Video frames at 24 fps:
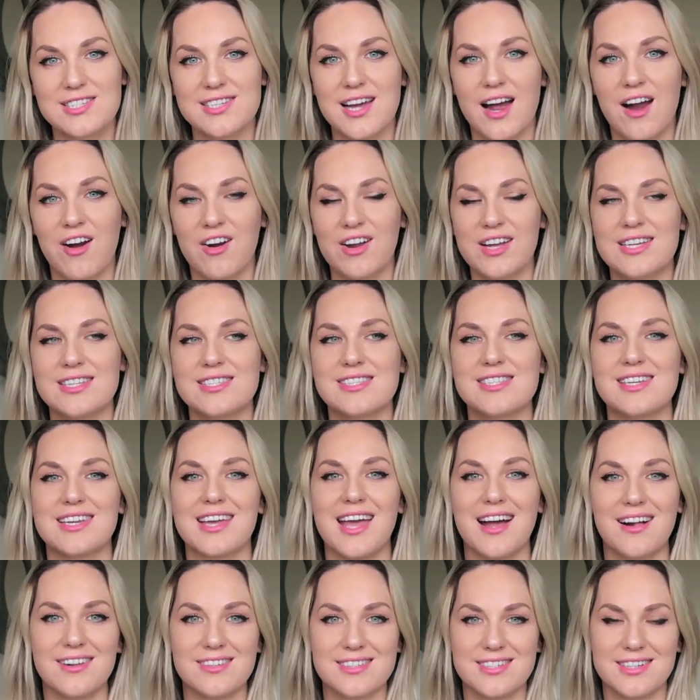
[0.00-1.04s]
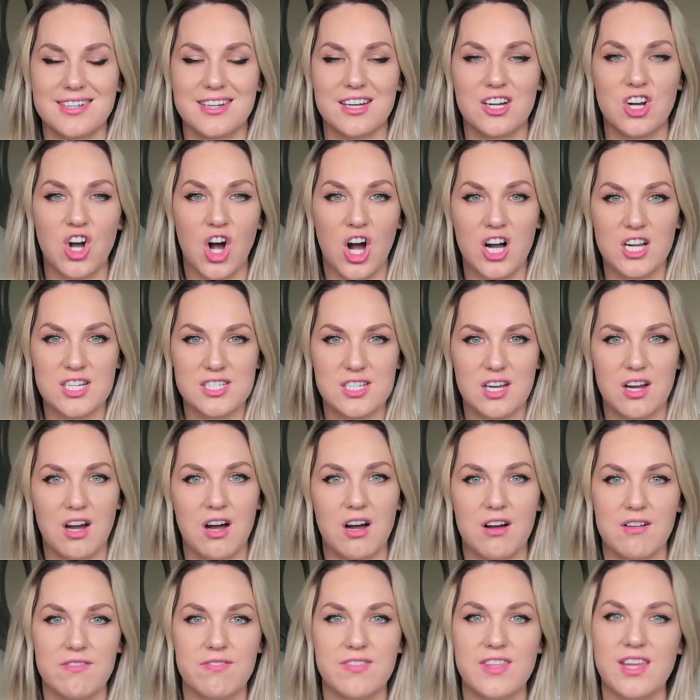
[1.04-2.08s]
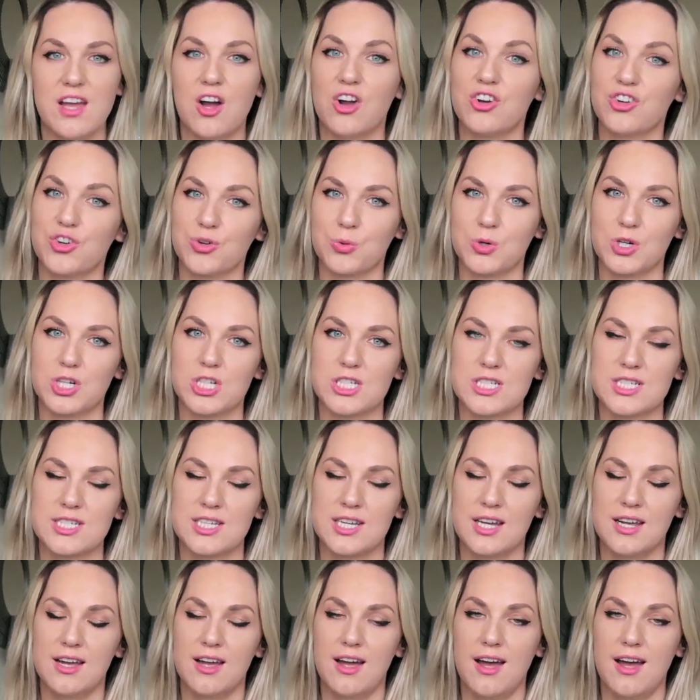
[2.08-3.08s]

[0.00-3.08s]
Dara is the Celtic god of the underworld.